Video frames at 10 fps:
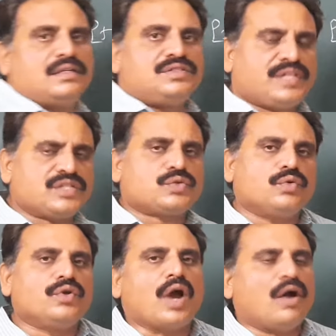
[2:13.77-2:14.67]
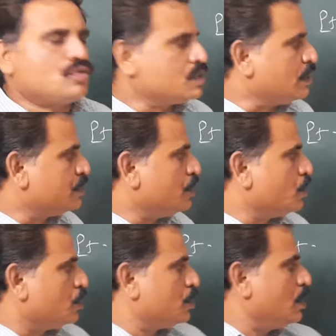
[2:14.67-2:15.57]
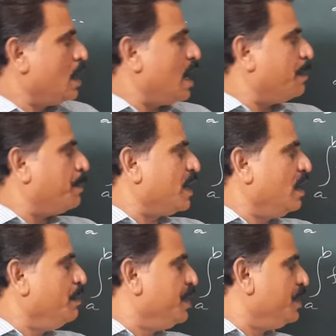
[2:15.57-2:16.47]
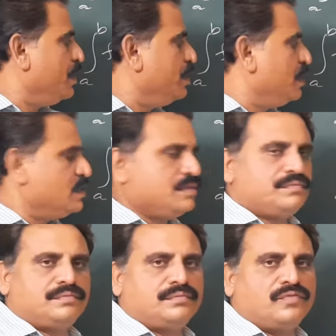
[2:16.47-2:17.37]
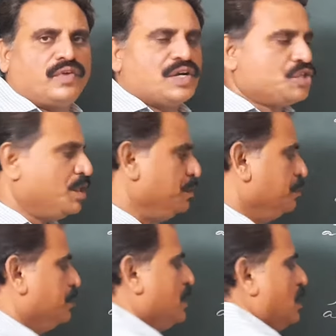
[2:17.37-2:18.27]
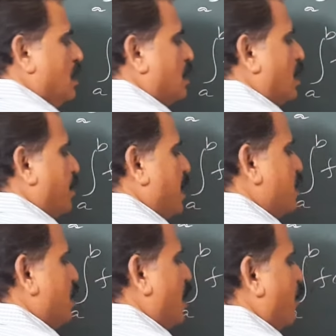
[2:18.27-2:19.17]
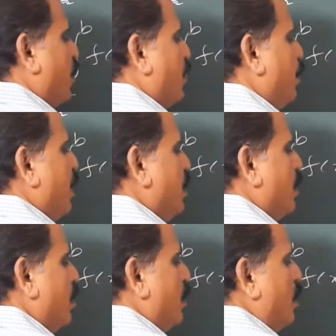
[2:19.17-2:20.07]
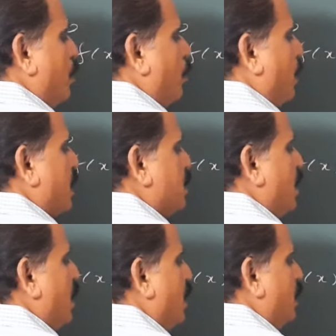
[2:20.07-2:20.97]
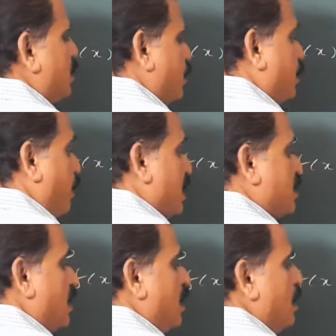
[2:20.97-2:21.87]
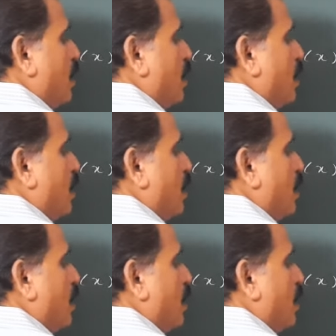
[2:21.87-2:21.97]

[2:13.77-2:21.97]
just you have to substitute upper limit in this function. That means f of b plus a plus c